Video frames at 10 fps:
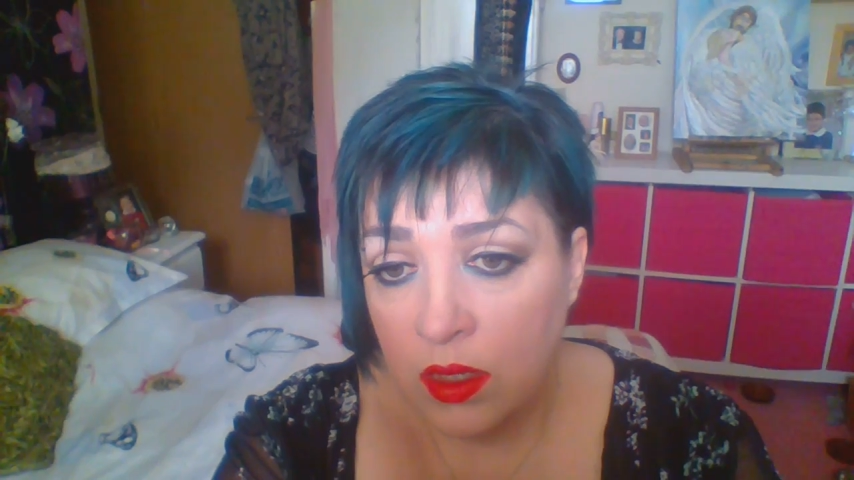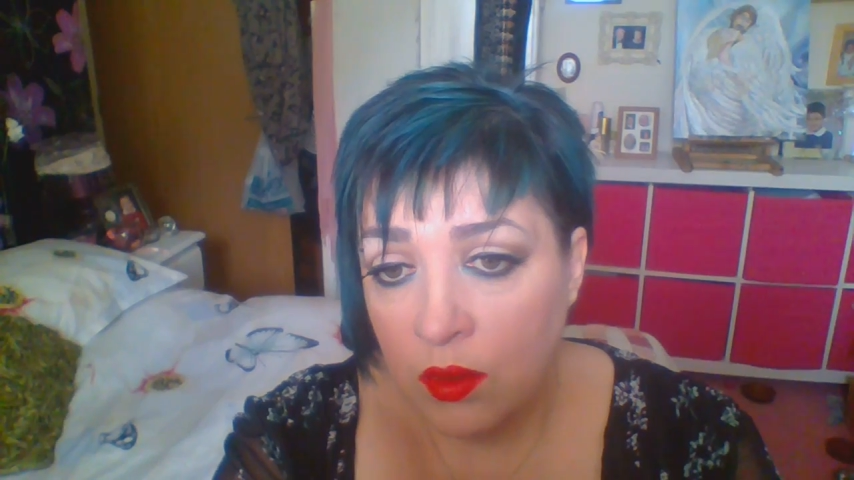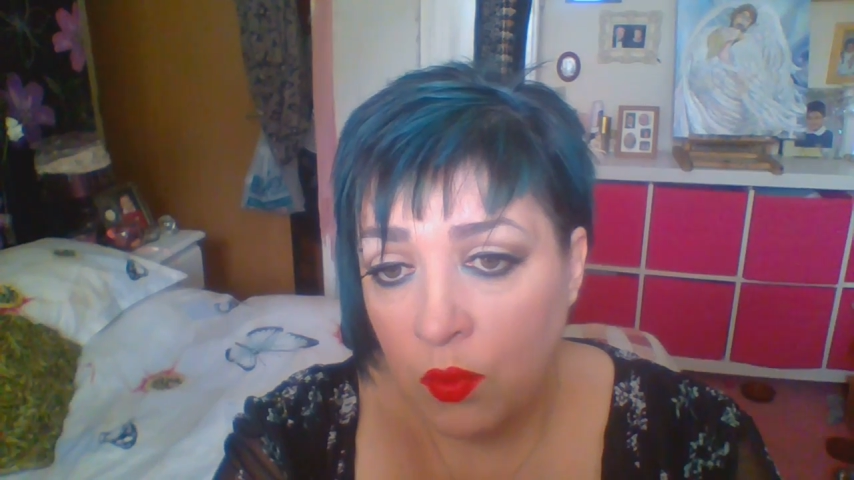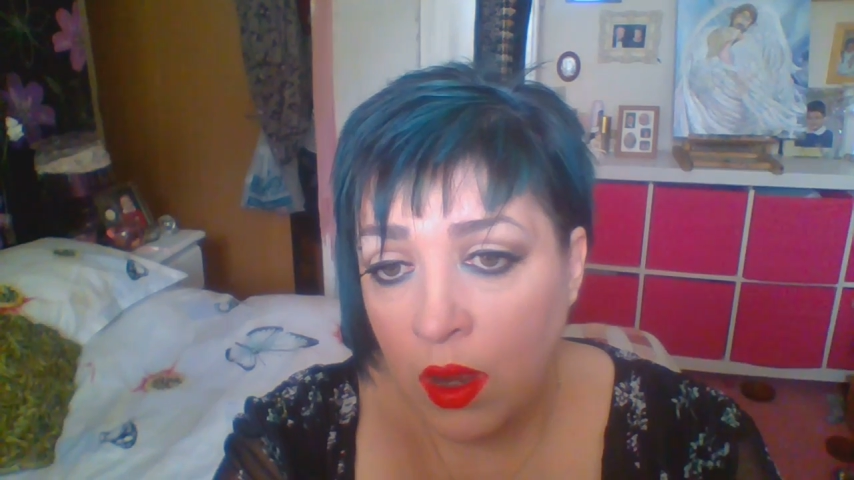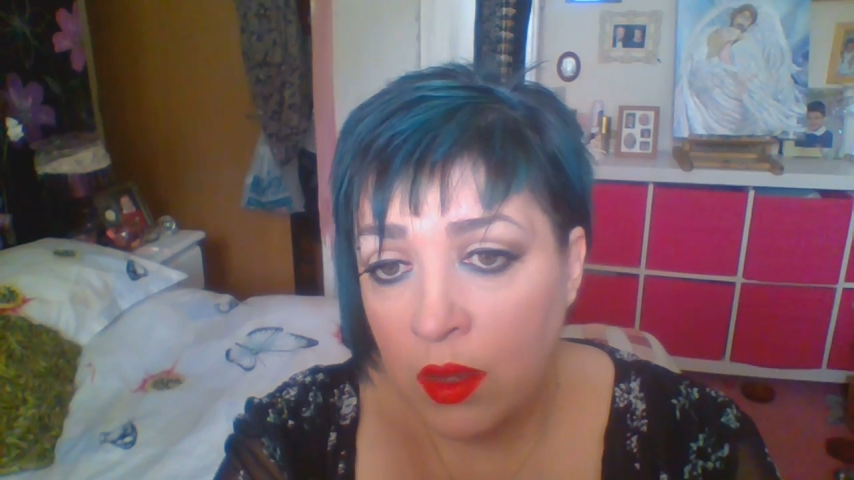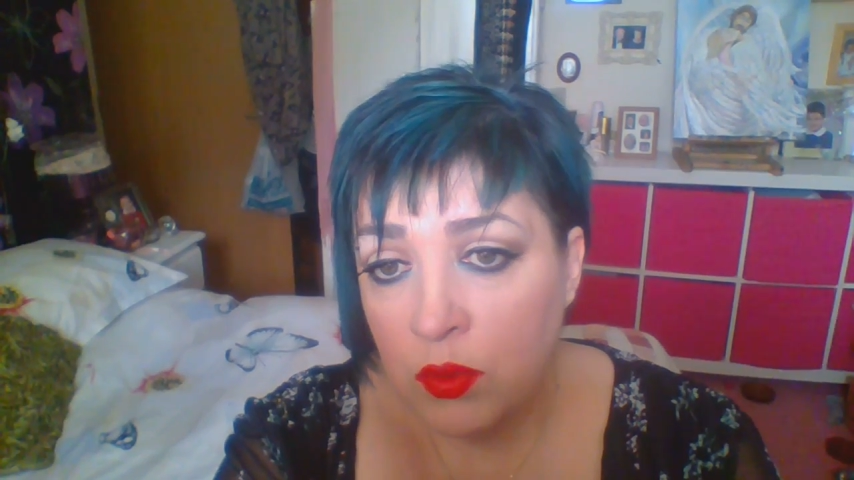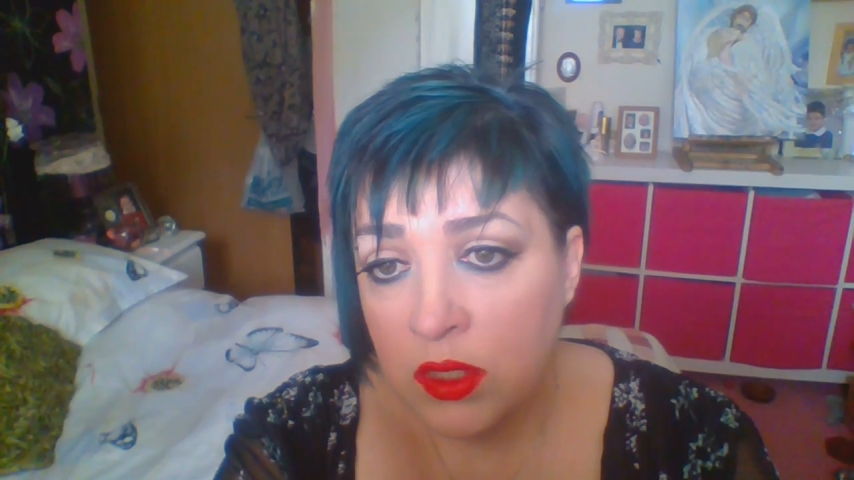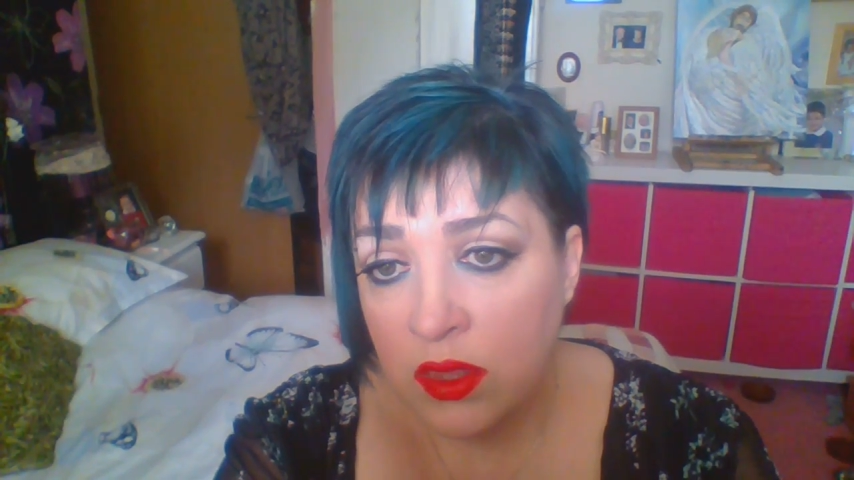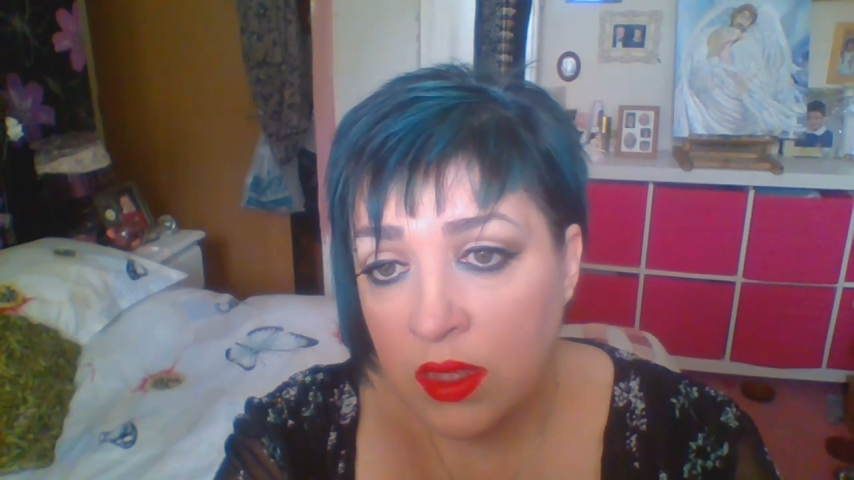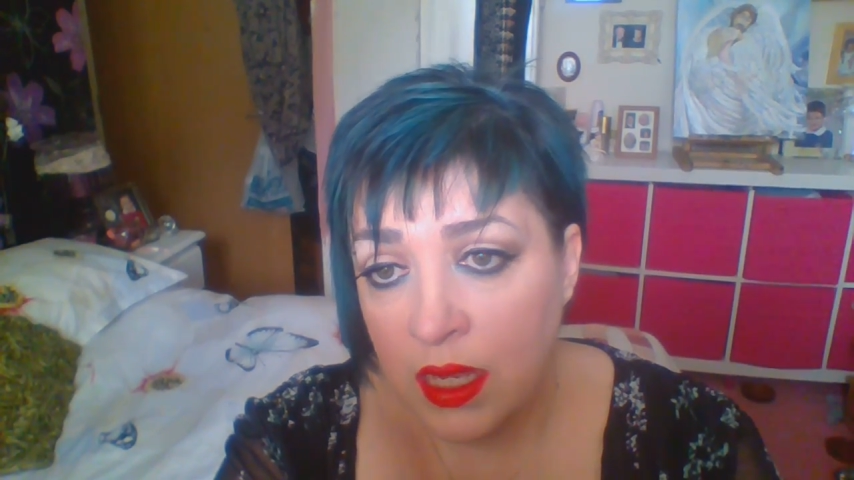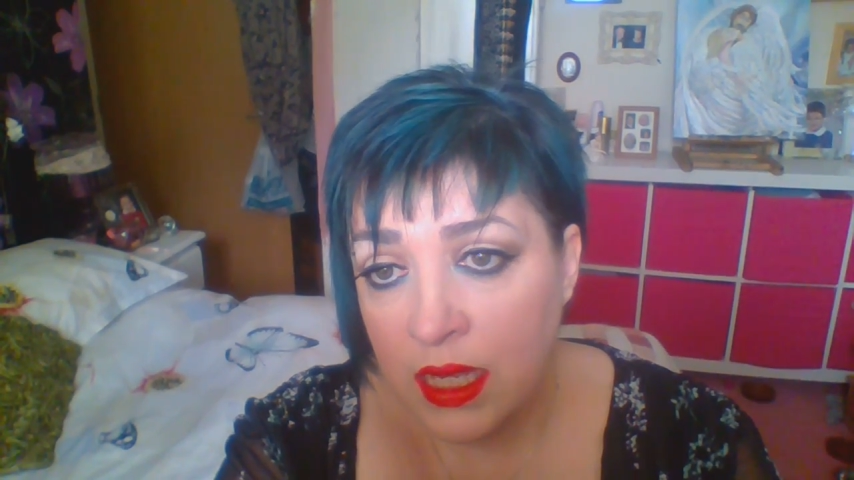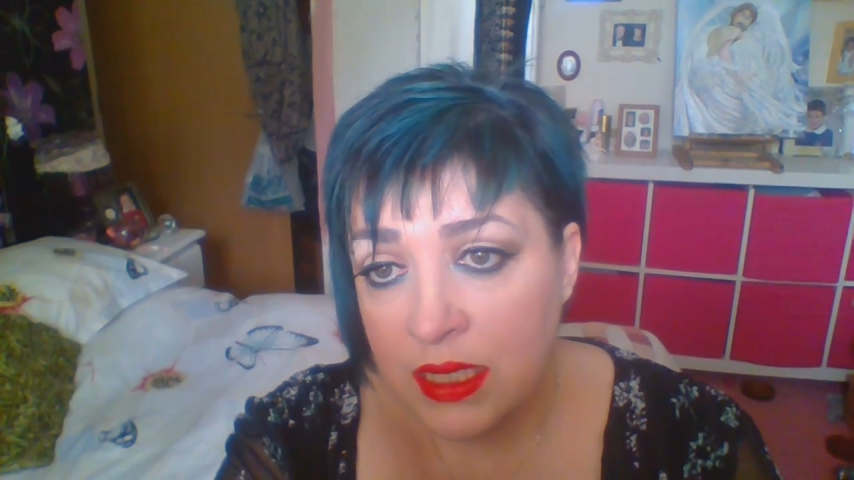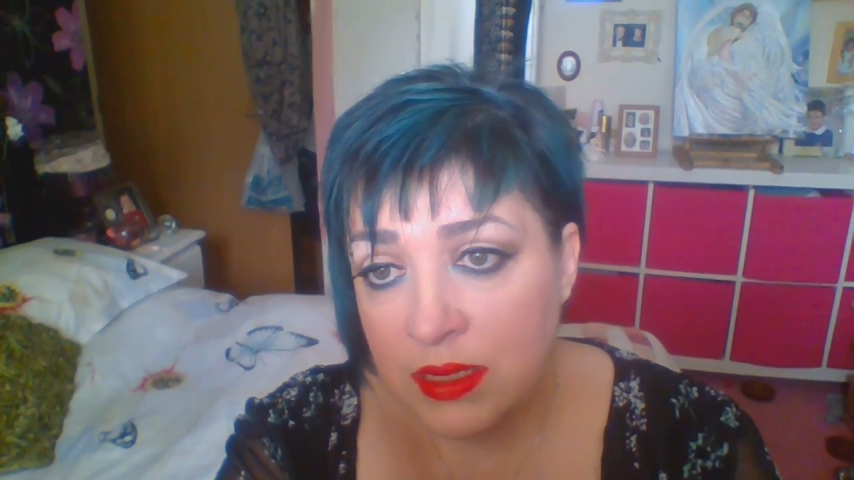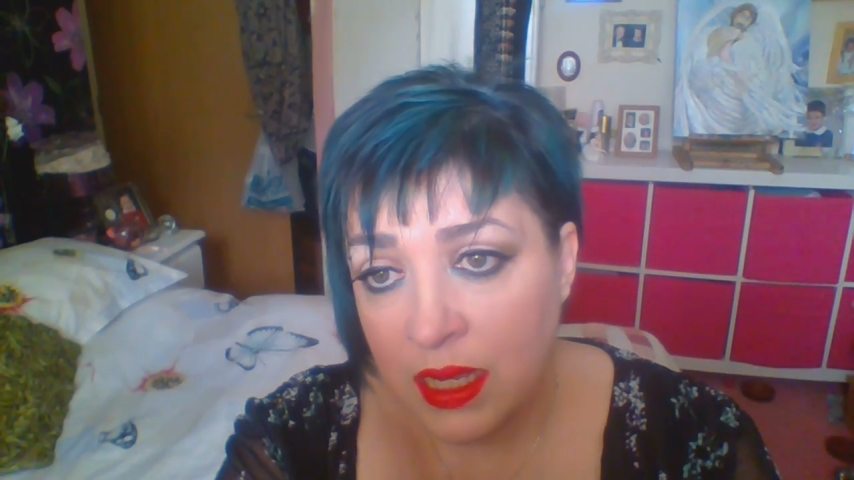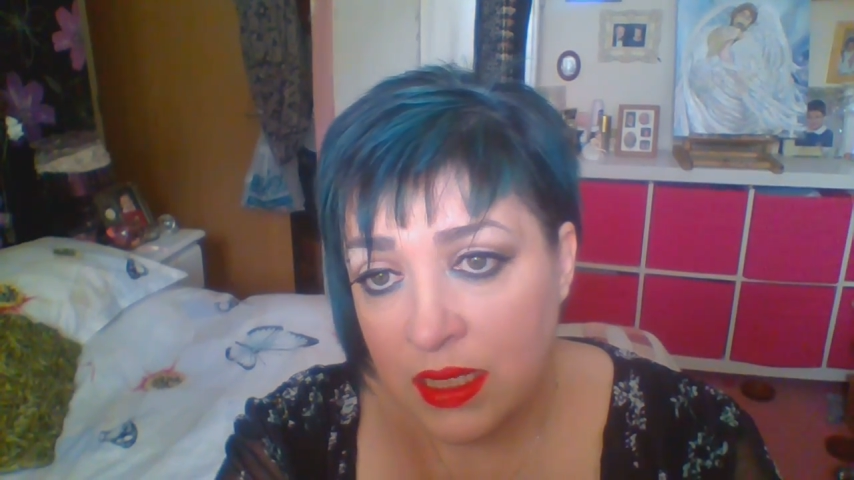Now, why would he
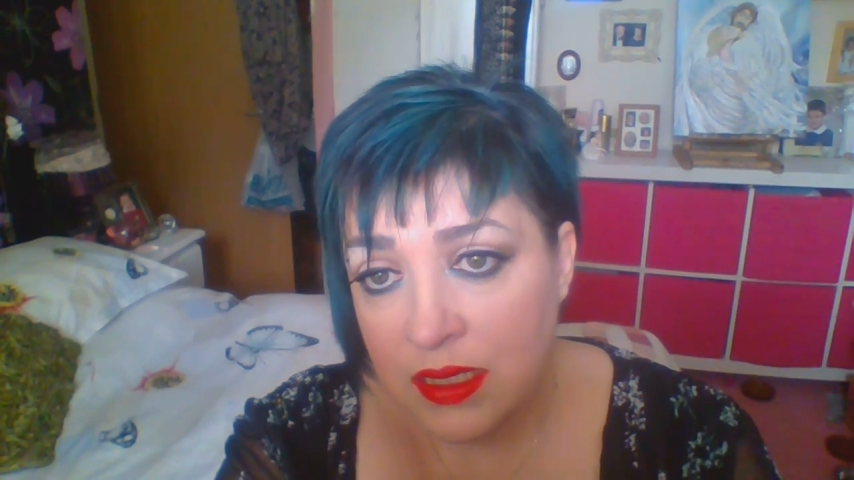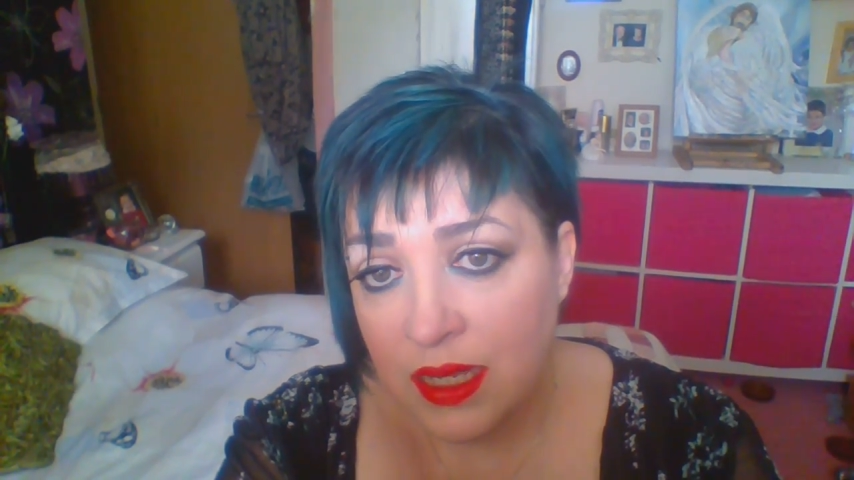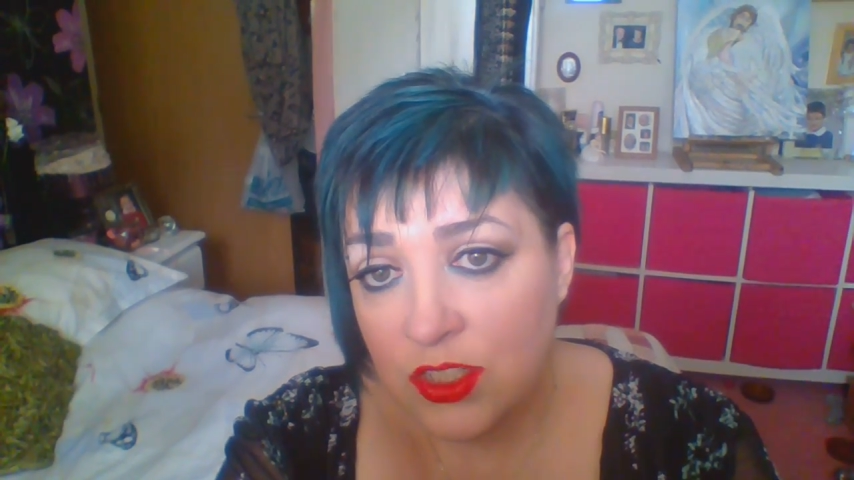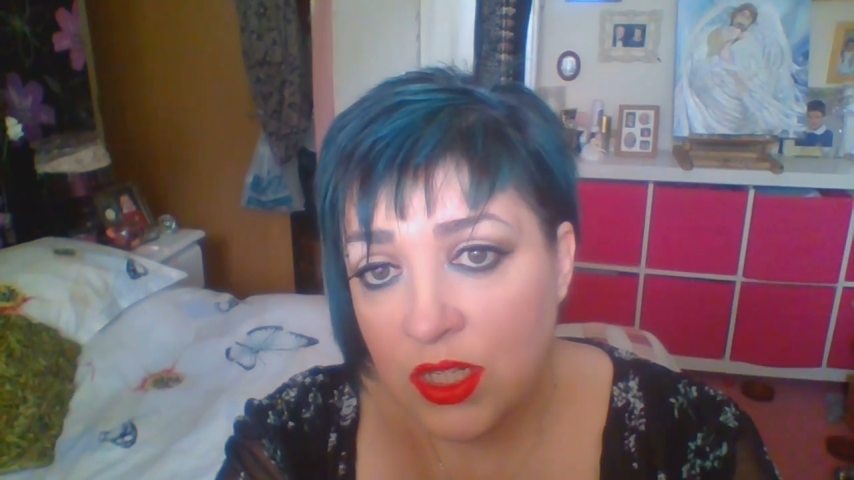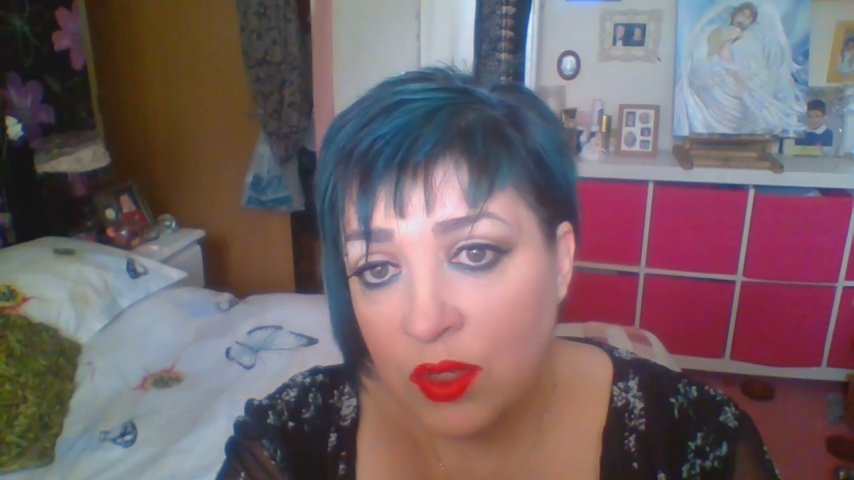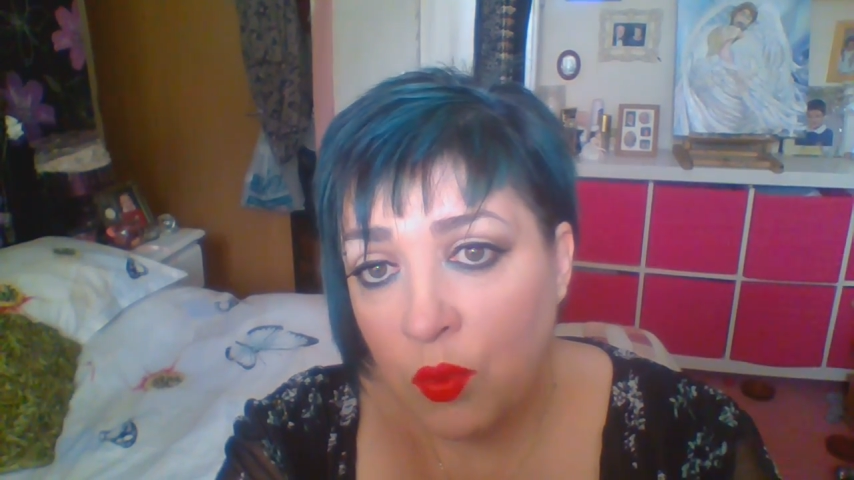says actually,